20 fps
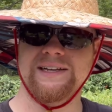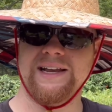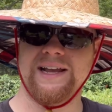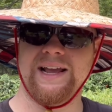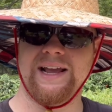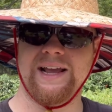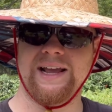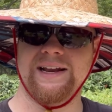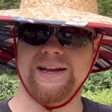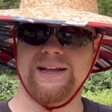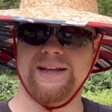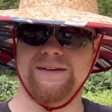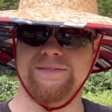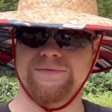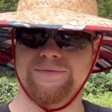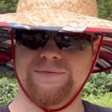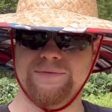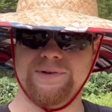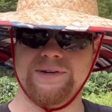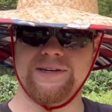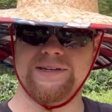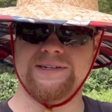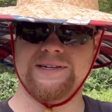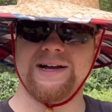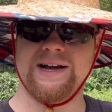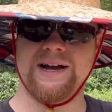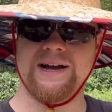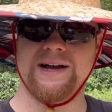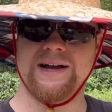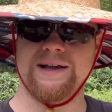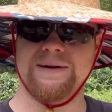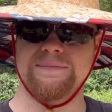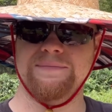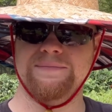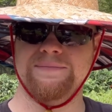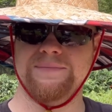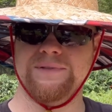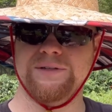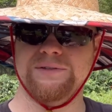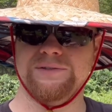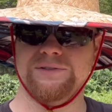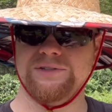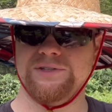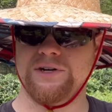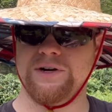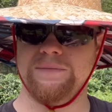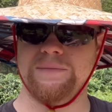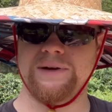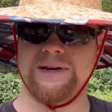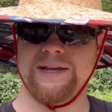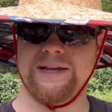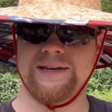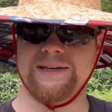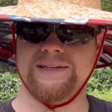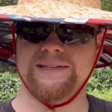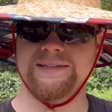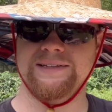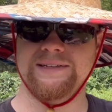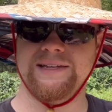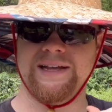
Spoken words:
and every time those germinate